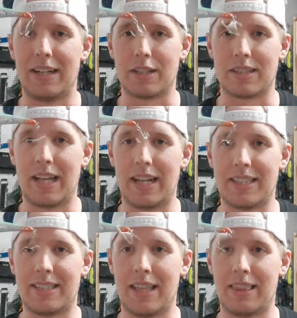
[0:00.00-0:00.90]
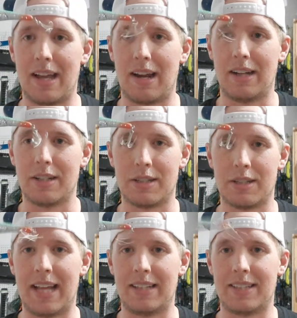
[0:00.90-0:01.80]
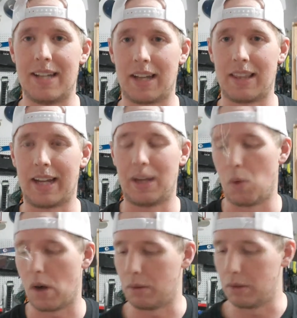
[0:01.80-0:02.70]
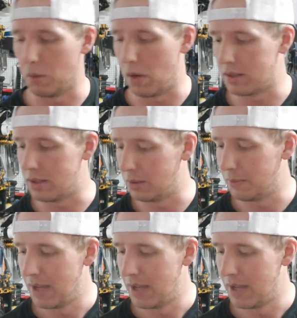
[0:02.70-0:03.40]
and just let it sit there and just dead stick. That can work really well too.